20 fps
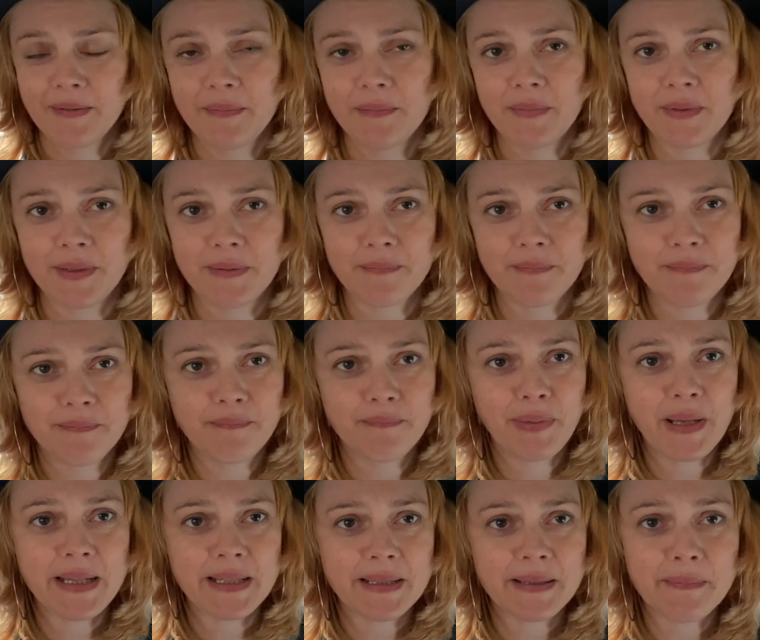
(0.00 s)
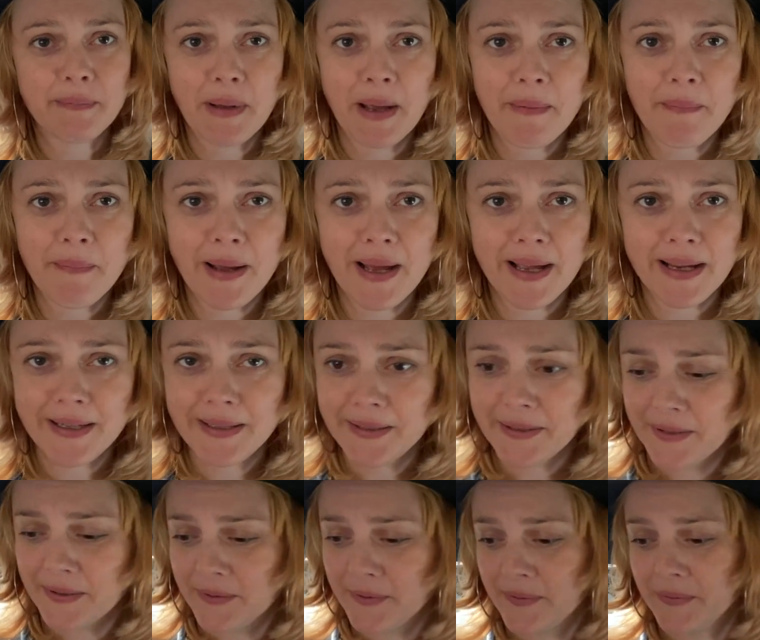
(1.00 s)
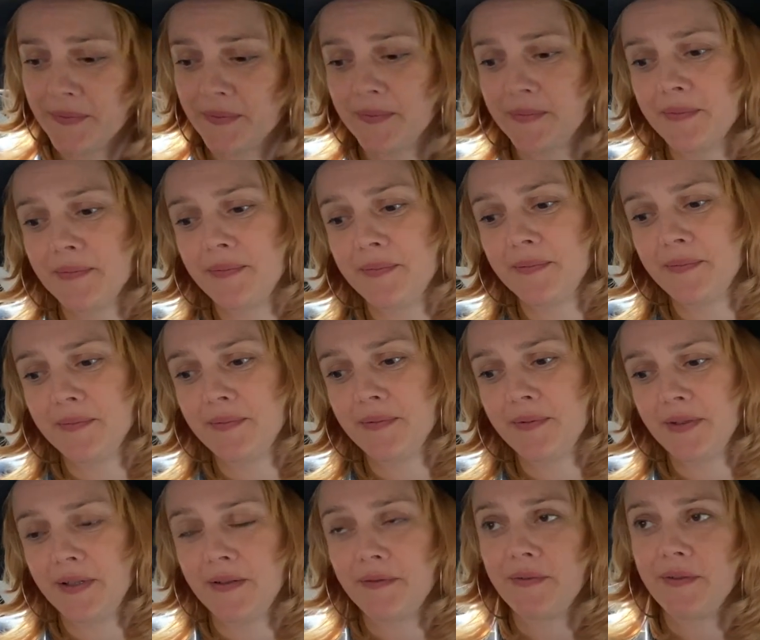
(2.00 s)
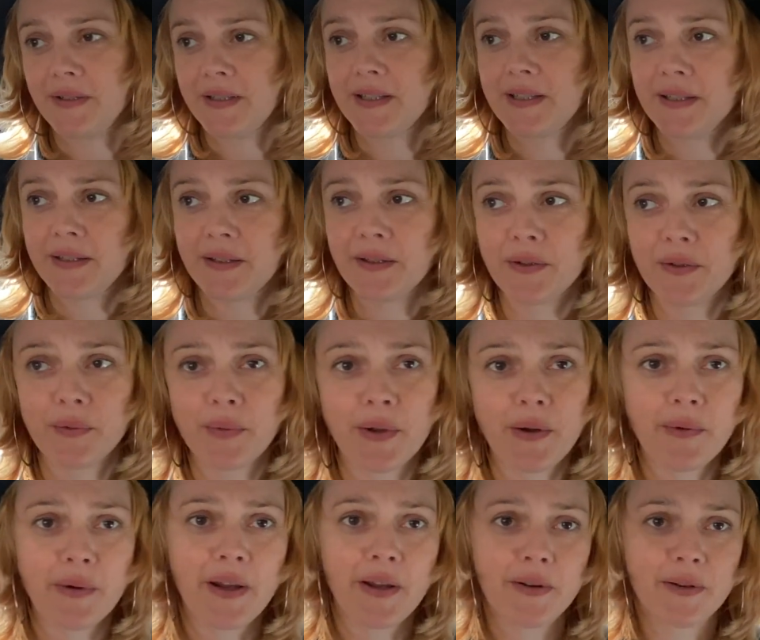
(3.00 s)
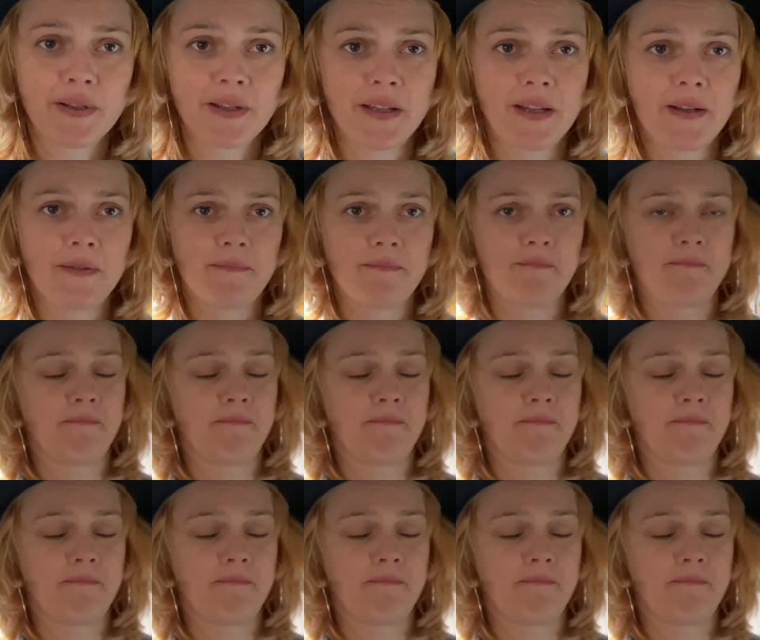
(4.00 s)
a piece of my mind. If it's the other way around, then